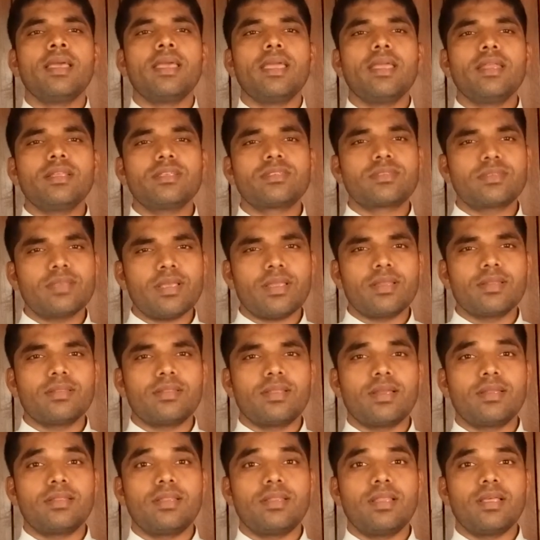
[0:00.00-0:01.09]
It is said
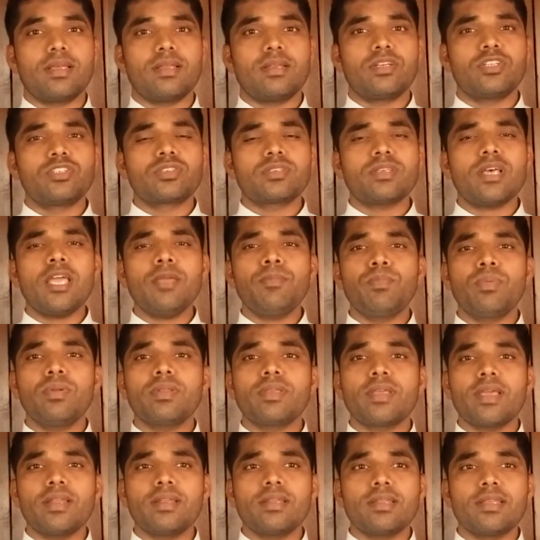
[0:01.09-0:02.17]
that the disciple
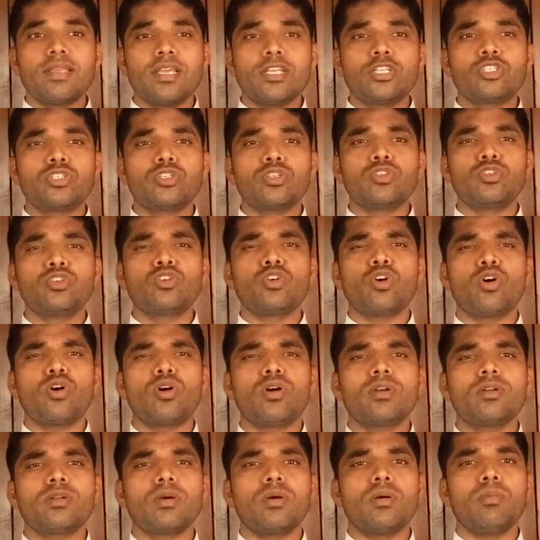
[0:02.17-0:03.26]
can get to
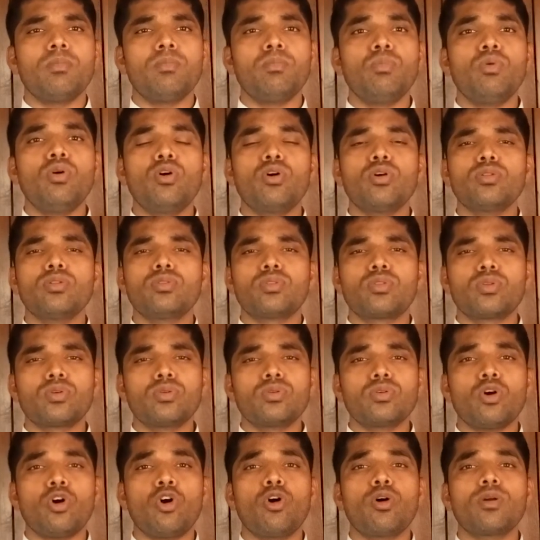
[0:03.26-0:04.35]
God more
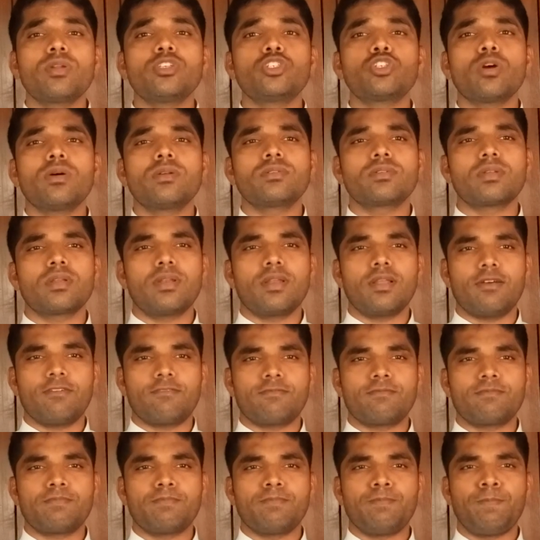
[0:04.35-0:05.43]
through horizontal
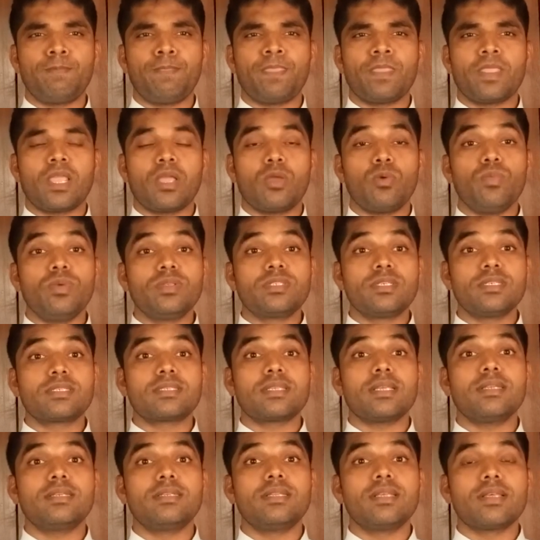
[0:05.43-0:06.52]
love, which
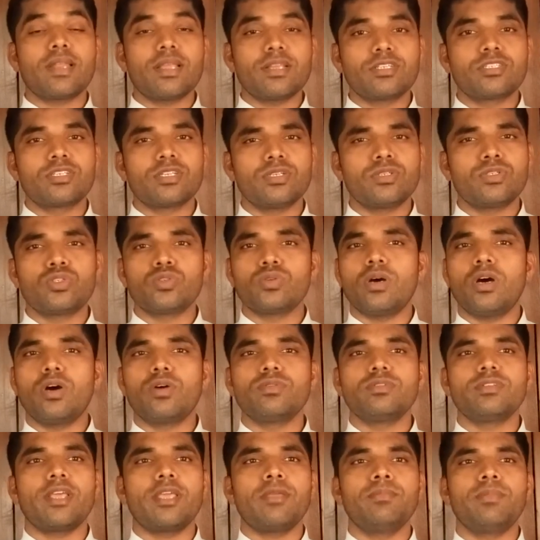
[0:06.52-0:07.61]
is directed to
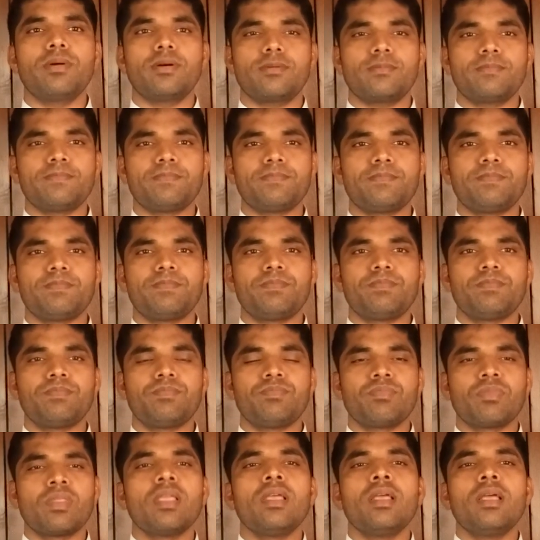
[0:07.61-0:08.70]
our neighbor.
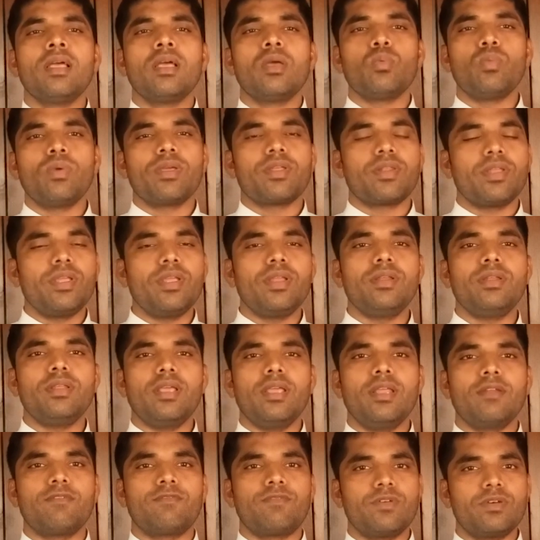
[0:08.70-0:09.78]
We read
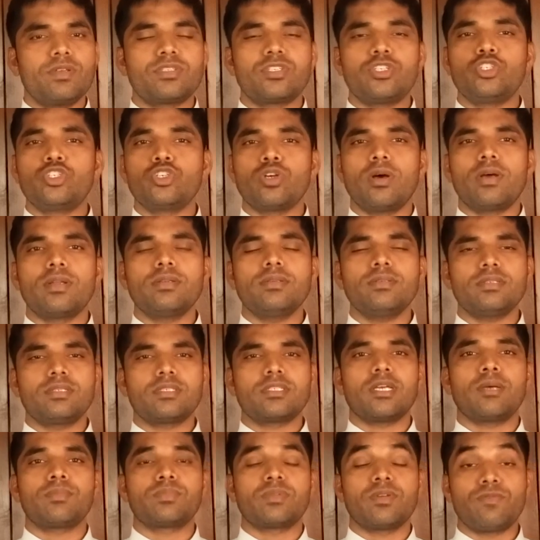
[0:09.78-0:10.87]
in 1 John
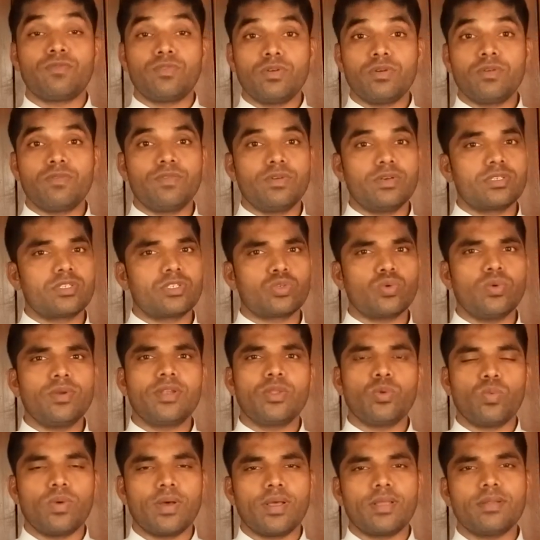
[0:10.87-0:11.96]
chapter 4 verse
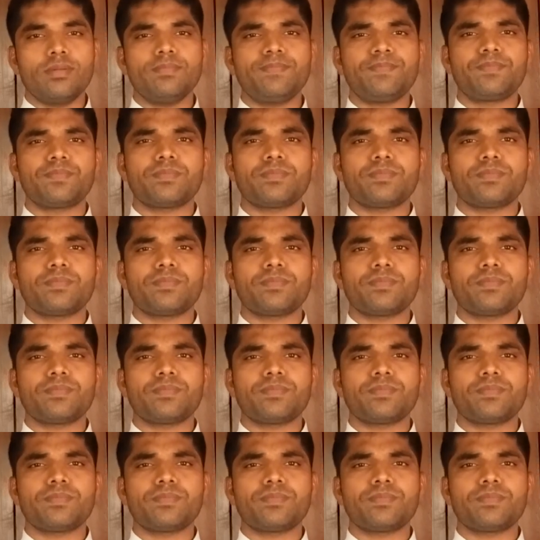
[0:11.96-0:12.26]
21